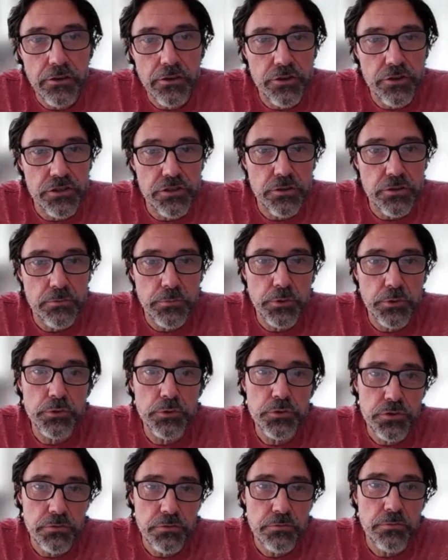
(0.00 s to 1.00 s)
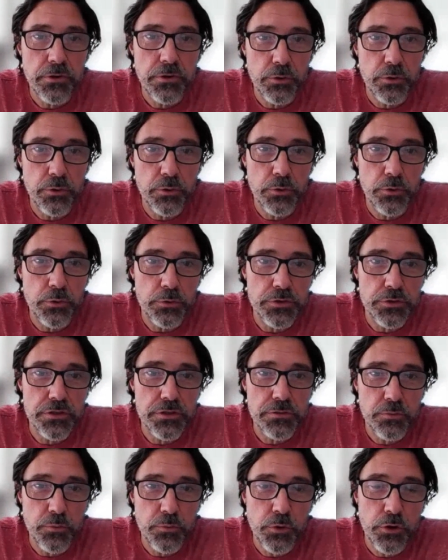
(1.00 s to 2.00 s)
Christian Boos,
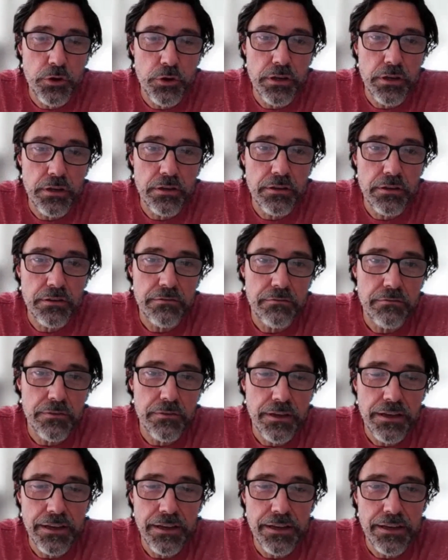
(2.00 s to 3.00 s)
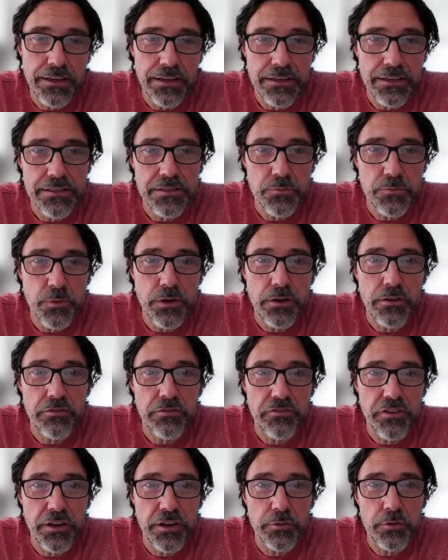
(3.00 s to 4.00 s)
who's working and is one of the
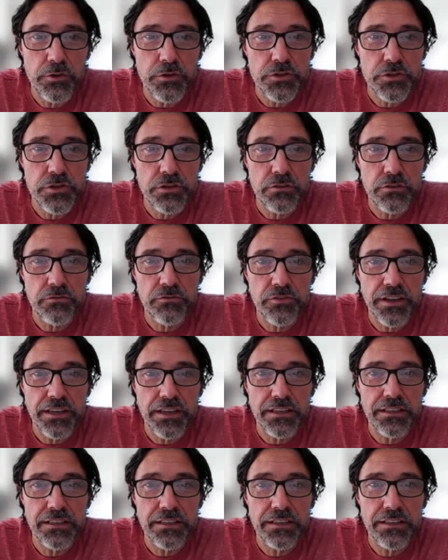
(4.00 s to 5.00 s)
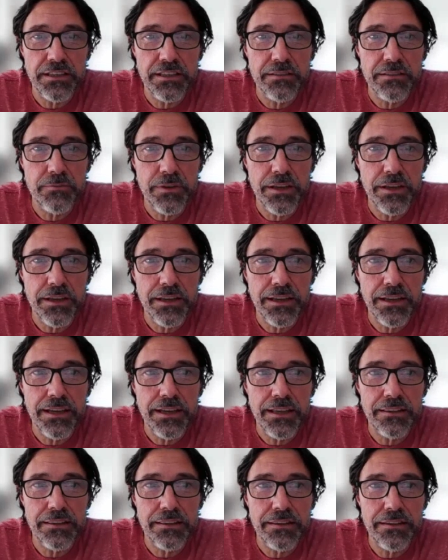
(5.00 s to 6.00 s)
founders of NDD.
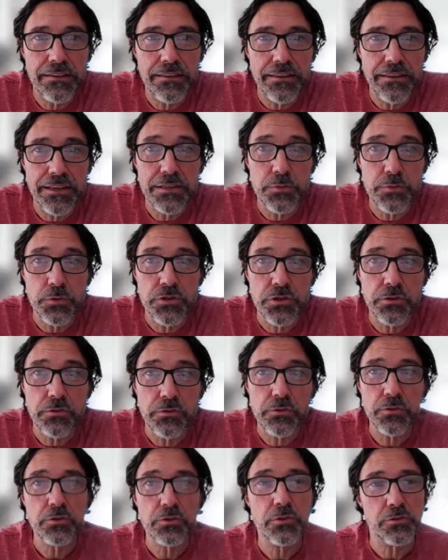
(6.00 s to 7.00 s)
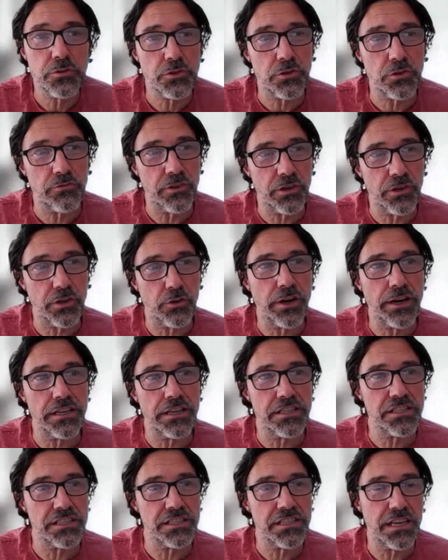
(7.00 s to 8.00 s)
And this was a sort of a
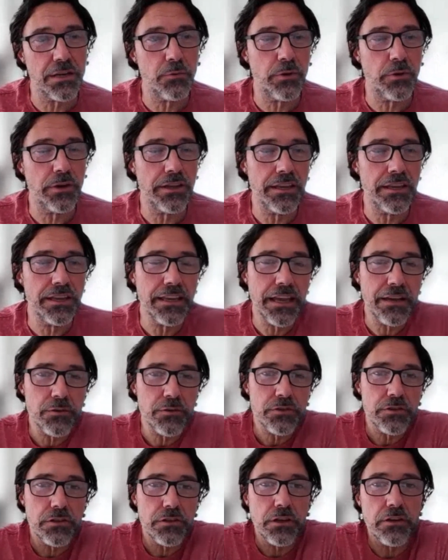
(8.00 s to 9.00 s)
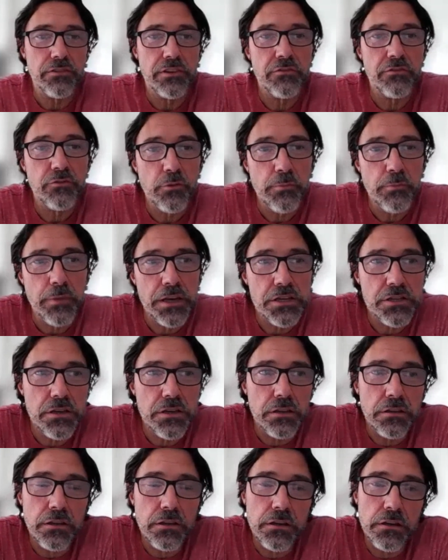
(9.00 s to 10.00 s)
great segue. He gave us a lot of information,
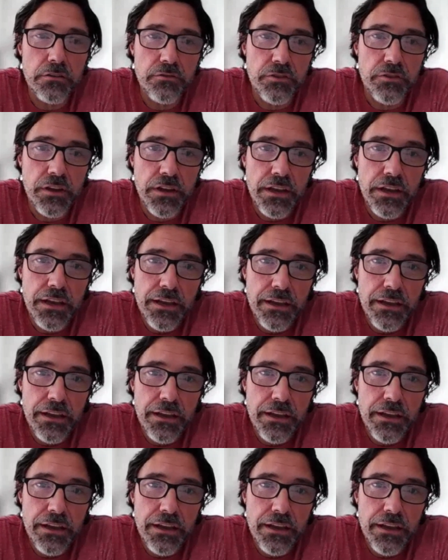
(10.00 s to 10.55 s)
a lot of